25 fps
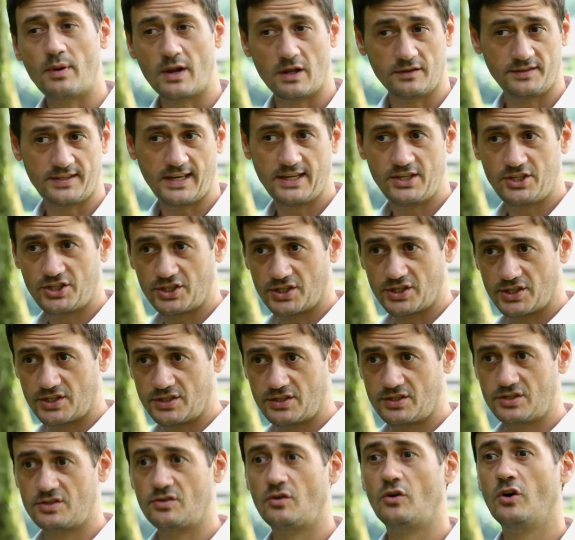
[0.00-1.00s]

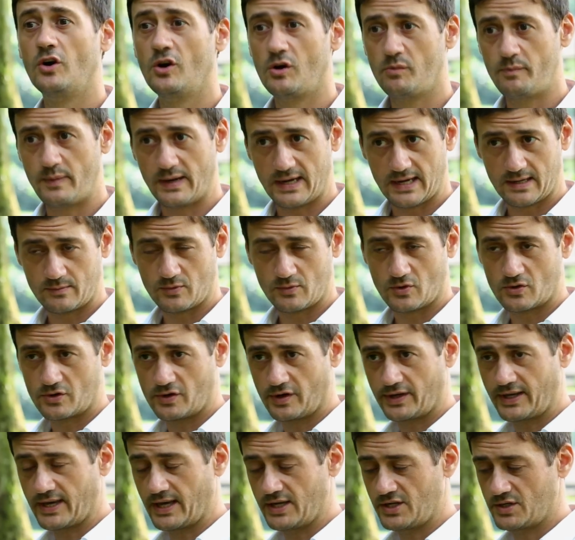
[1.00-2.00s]
plantations, oil palm or
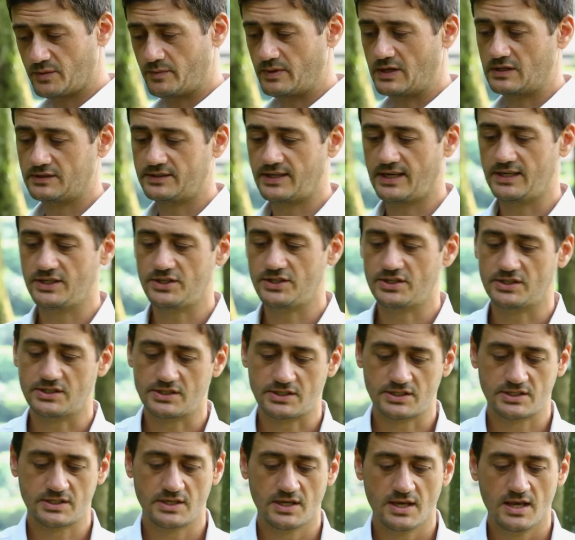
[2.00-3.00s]
acacia
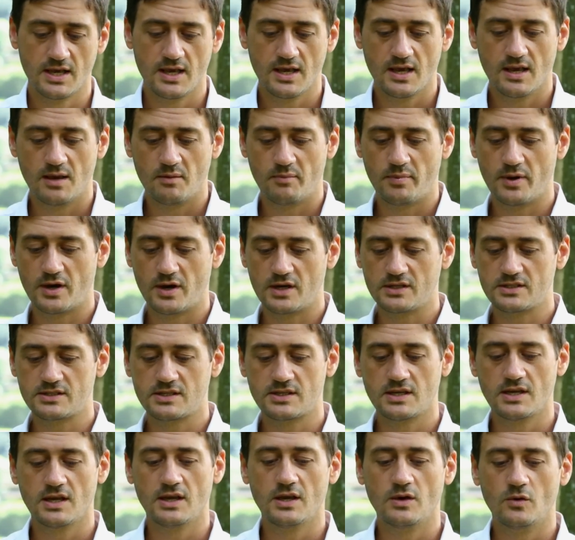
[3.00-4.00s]
plantations.
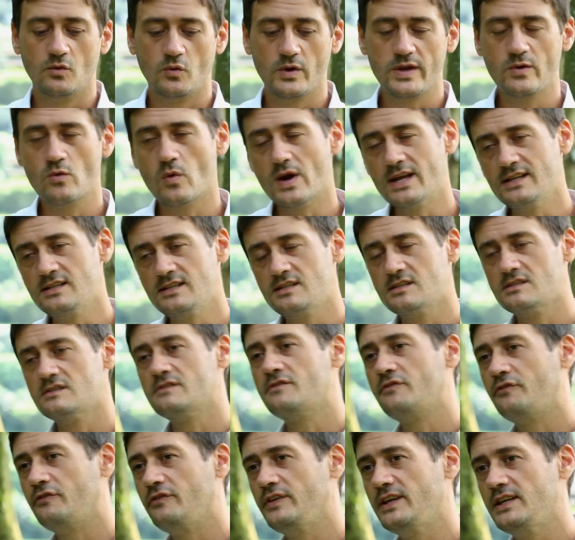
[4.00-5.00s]
But we went to the
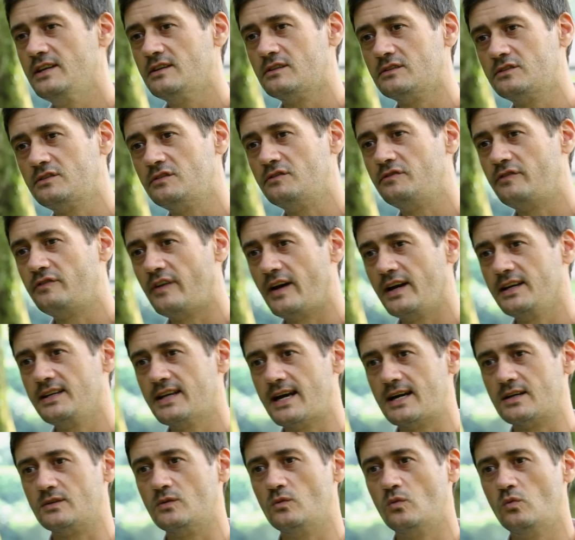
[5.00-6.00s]
field to find
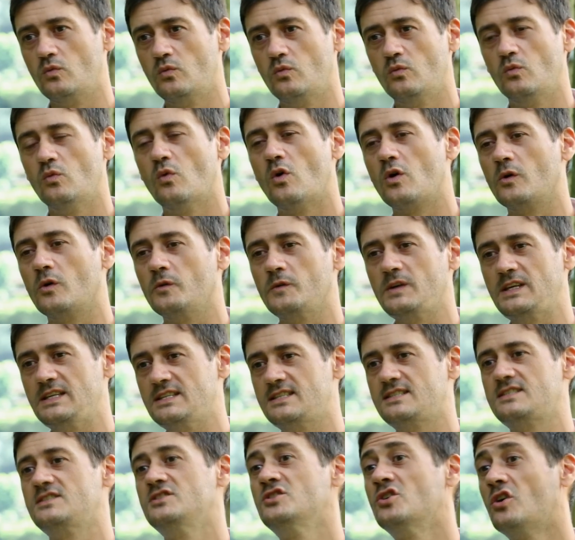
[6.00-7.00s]
out what
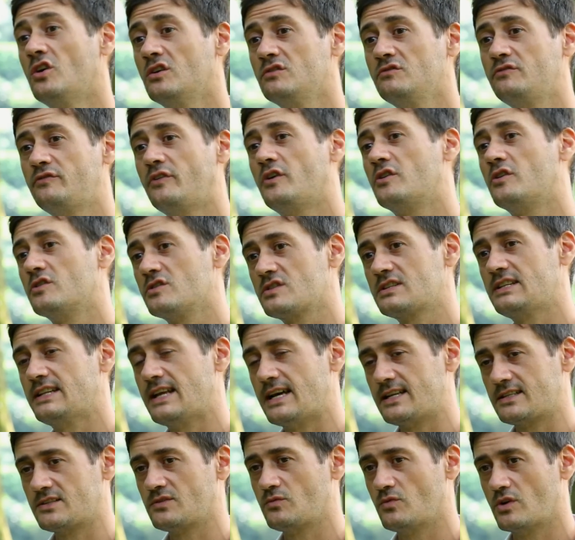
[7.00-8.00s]
these non-forest
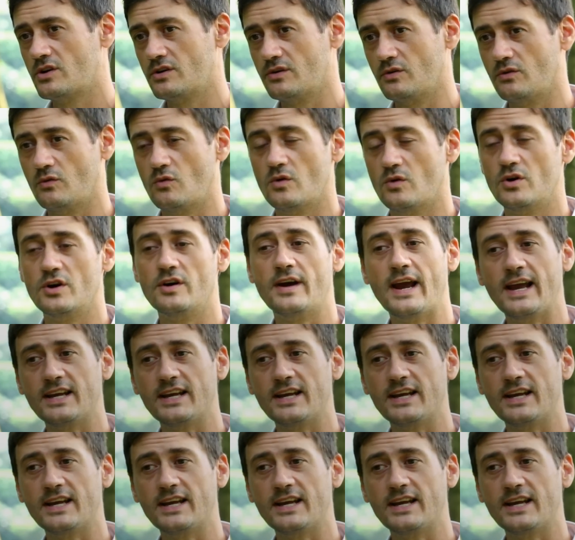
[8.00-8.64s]
lands were, were